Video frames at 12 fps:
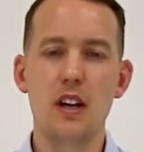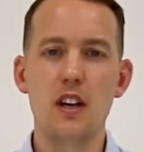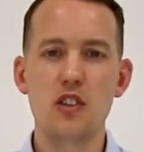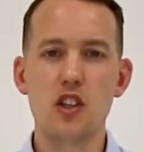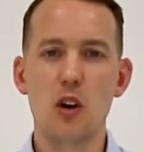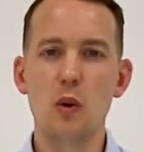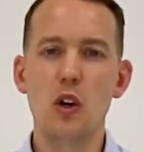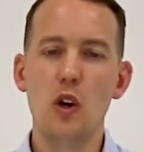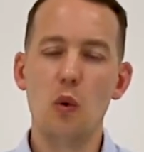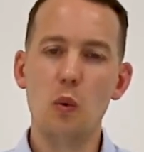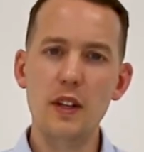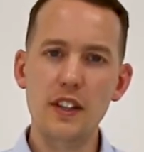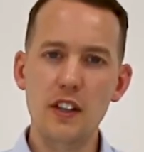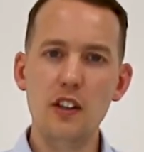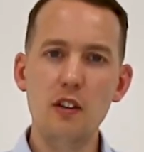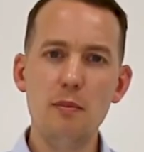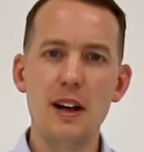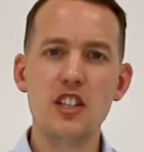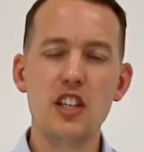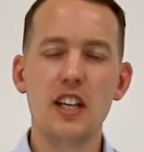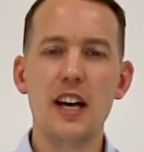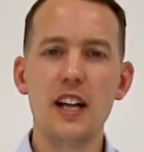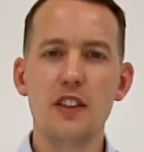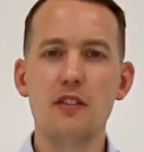So with the new
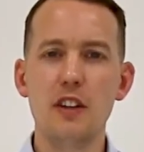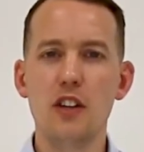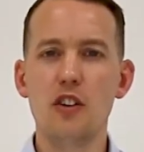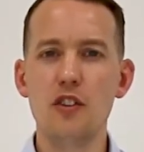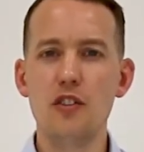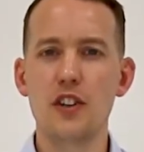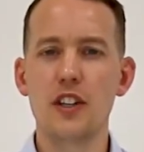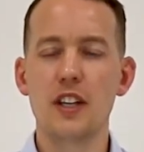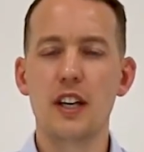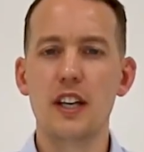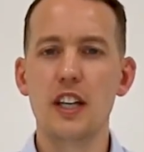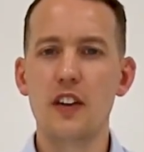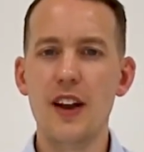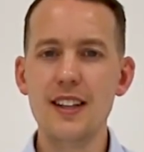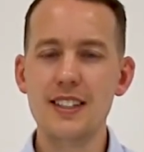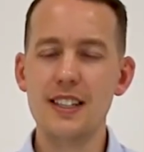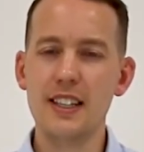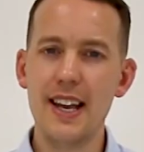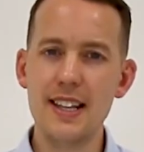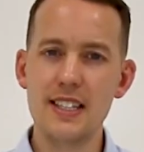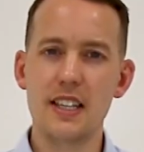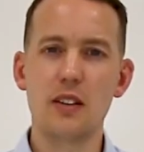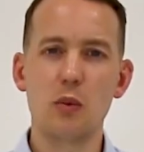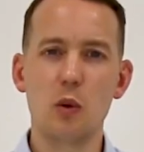Magicard 300, you're actually
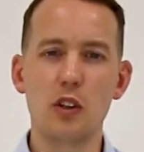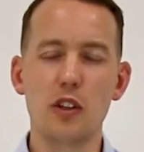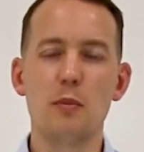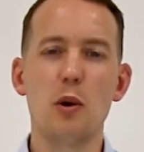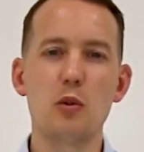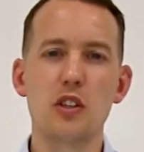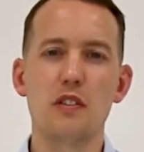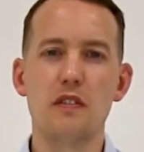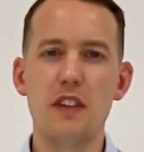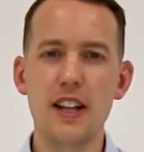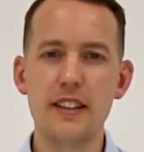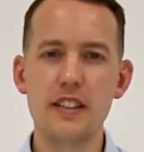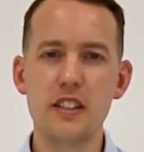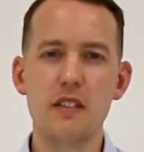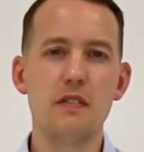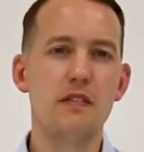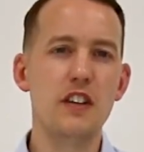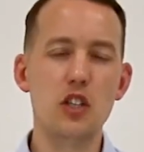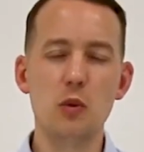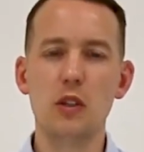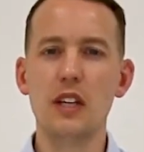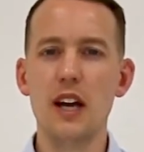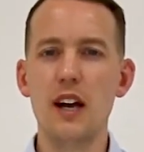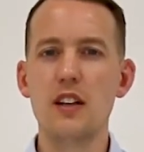getting one of the most advanced visual
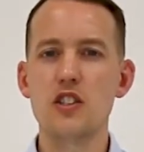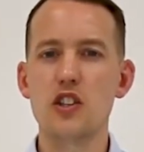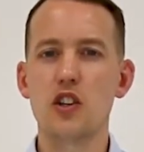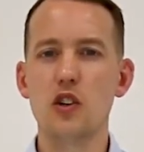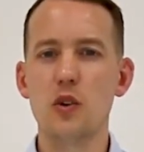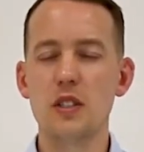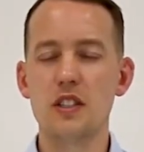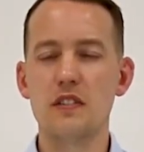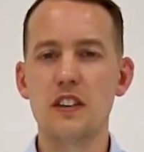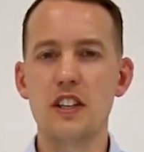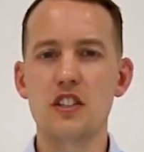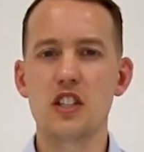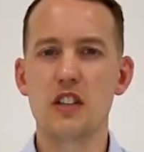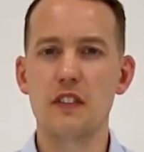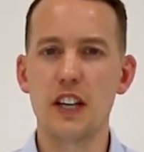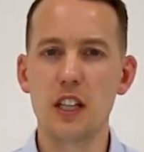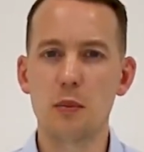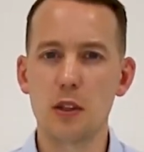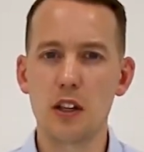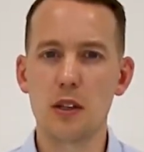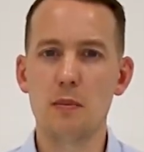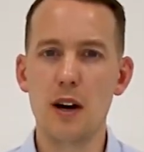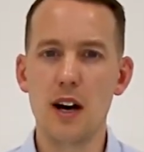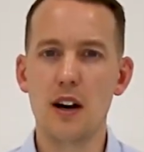card security features available on the
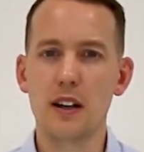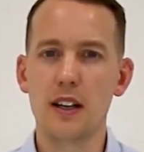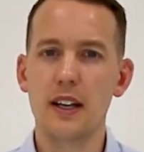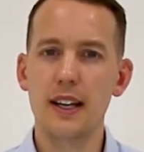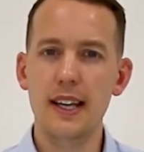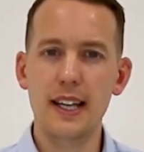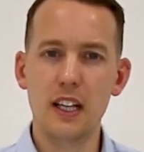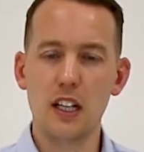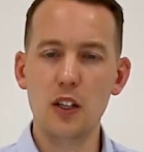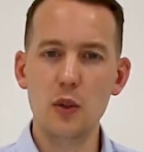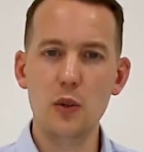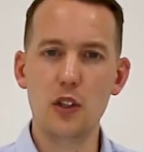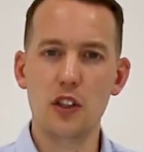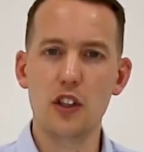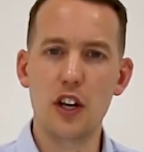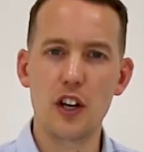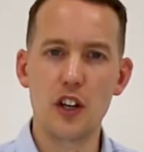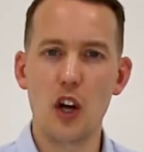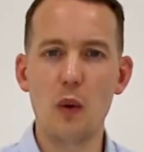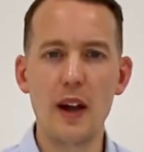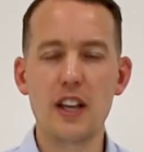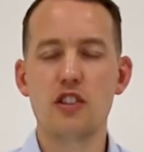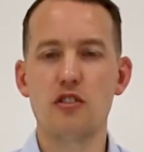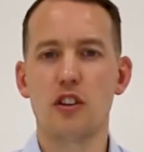market, included at no
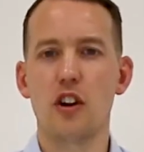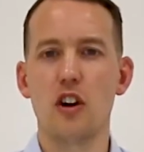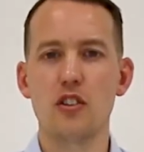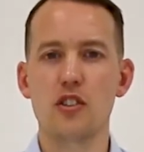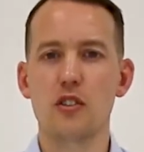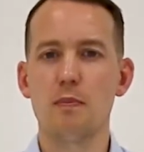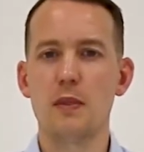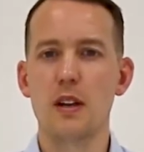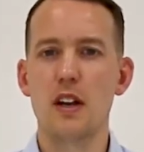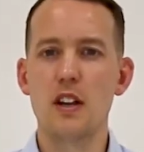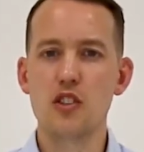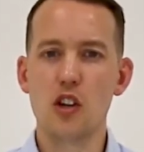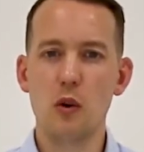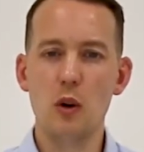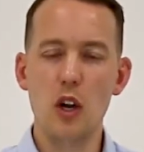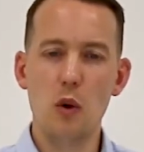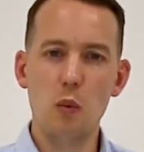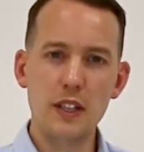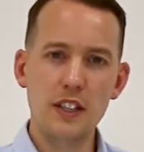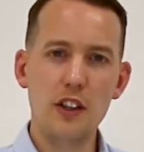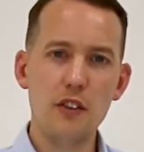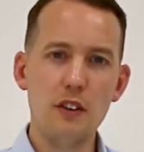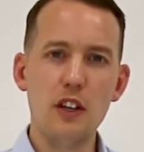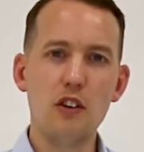extra cost. So with the
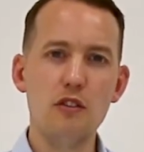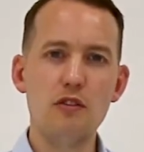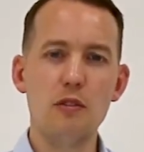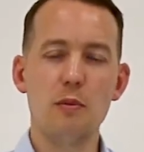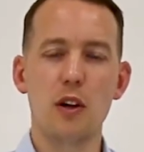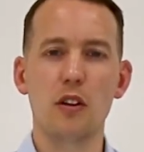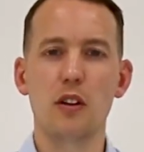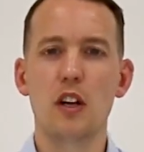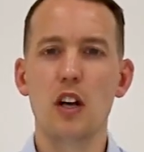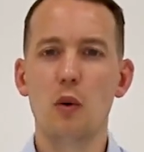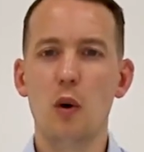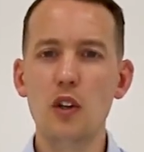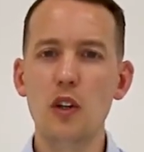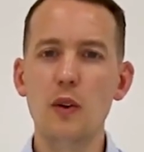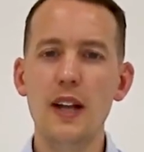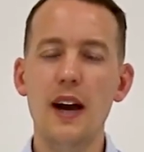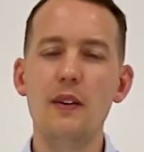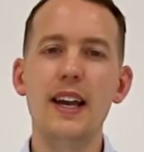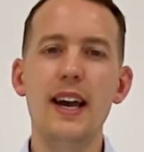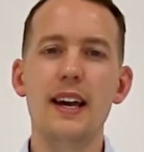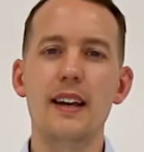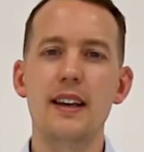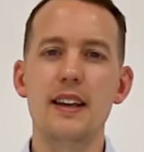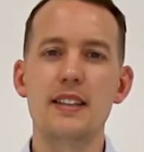300 model, what you now
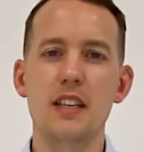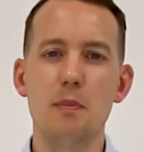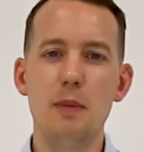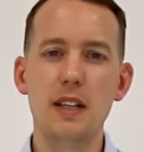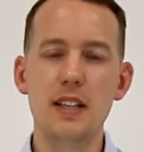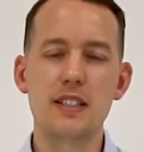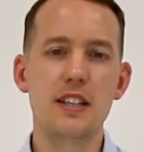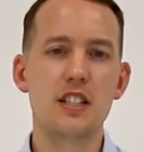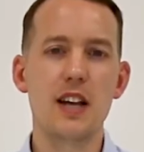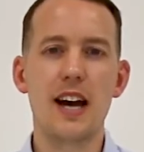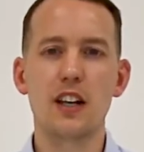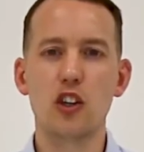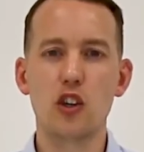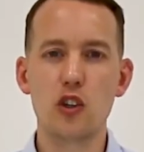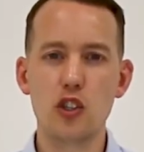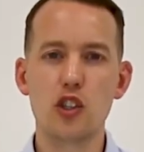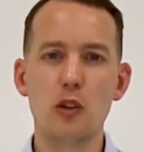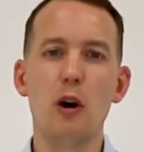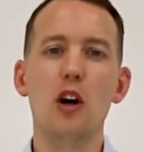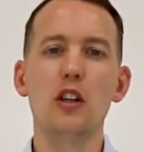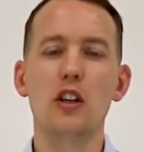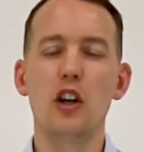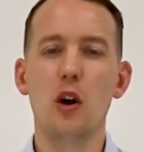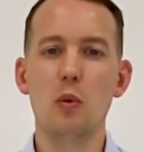get is the ability to add a custom
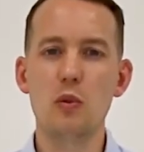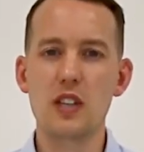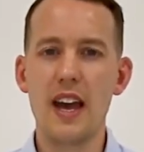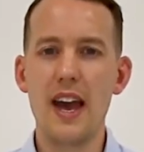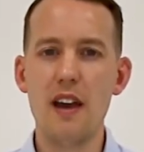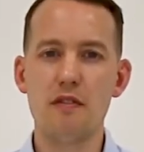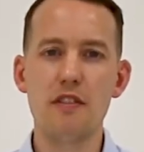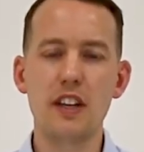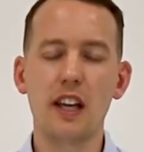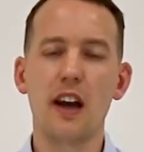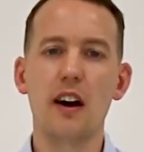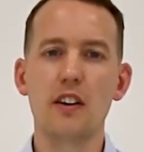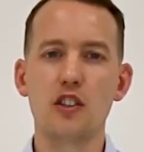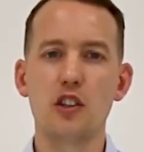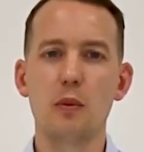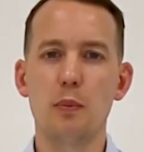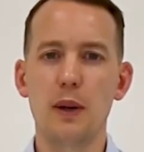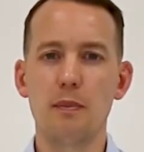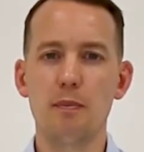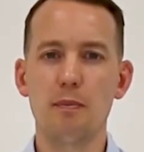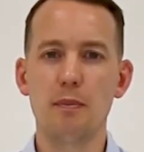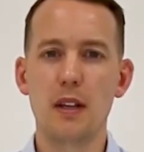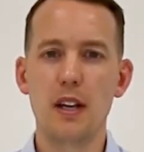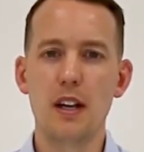holocoat to every card you print.
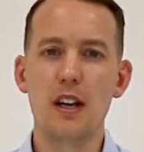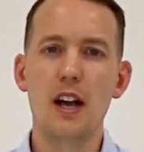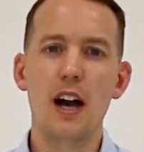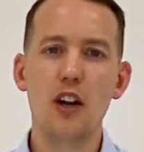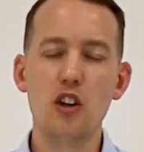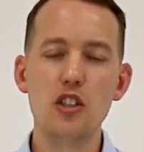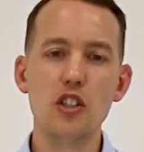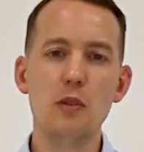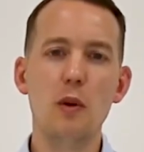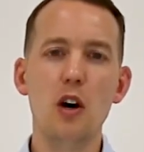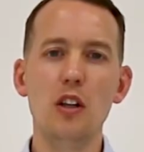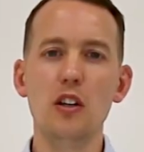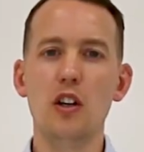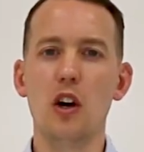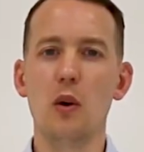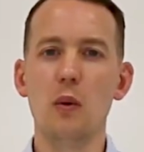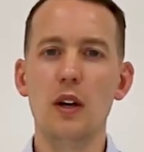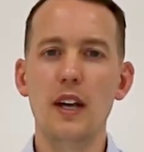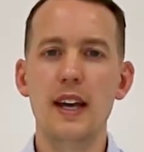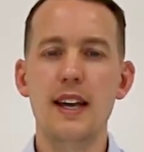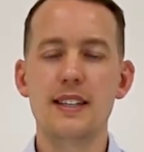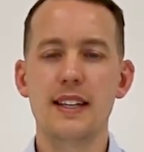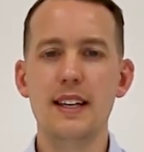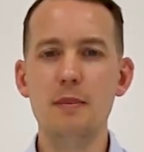A custom holocoat
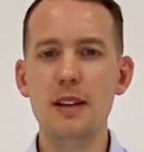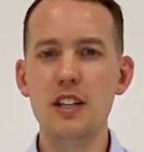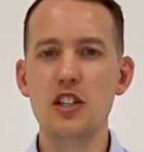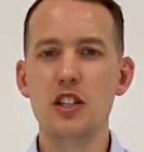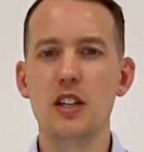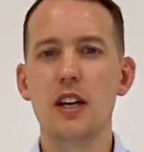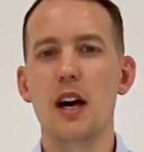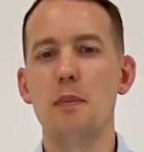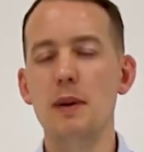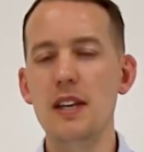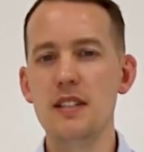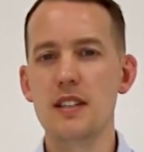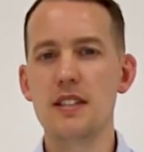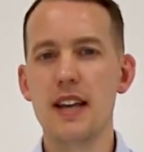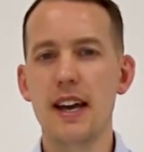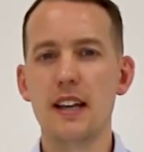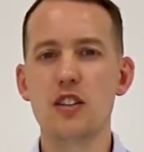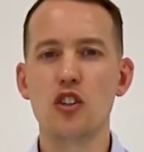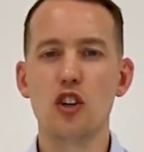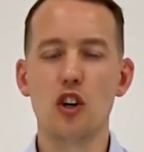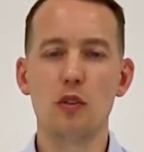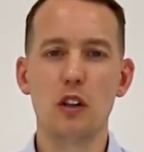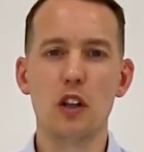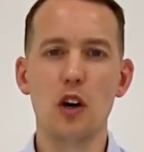is an image, a piece of text
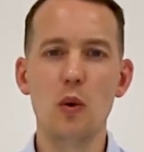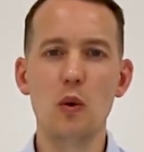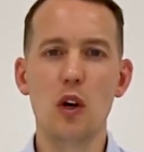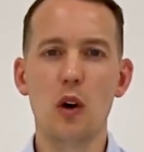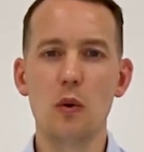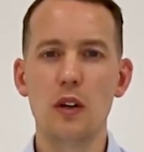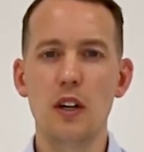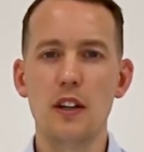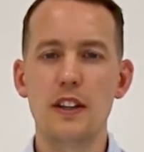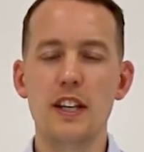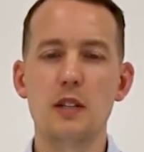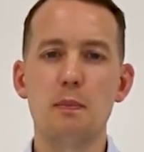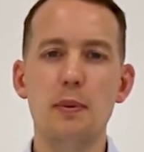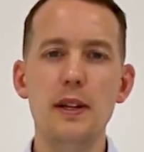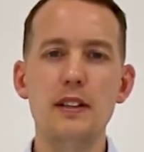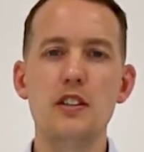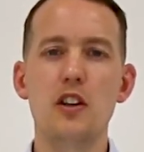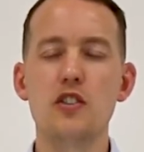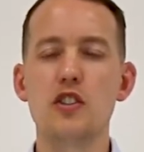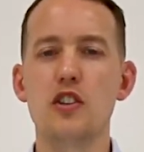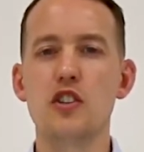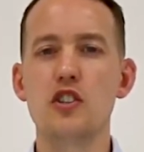or a logo that is printed onto the